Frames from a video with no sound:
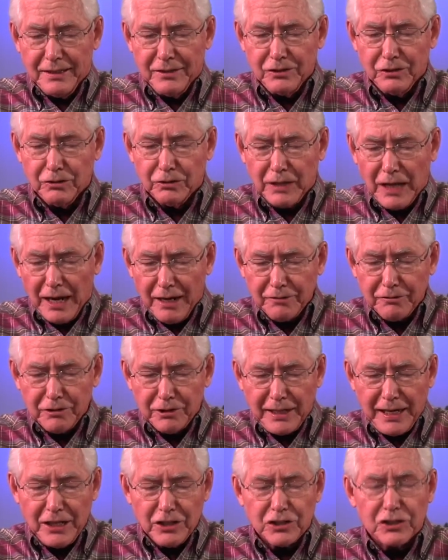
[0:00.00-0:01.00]
do
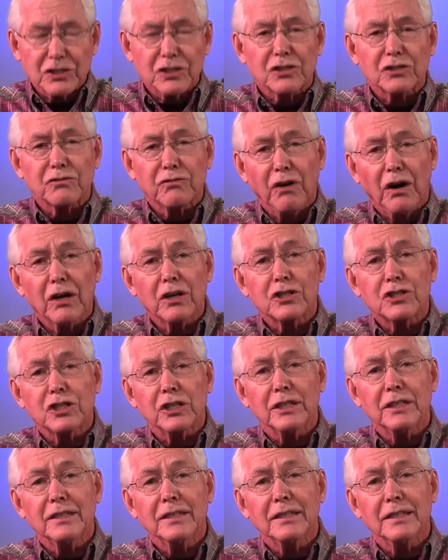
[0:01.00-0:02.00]
congregations
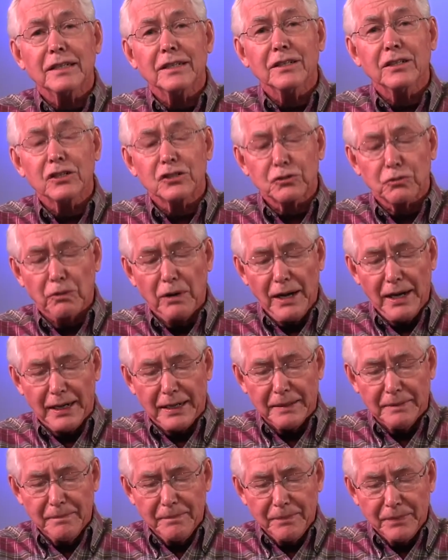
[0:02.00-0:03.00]
function in this
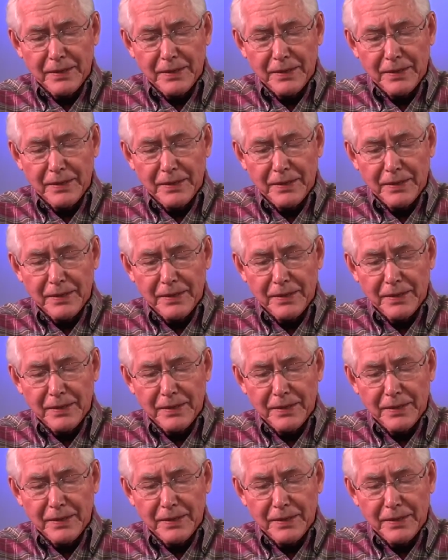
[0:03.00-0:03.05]
way.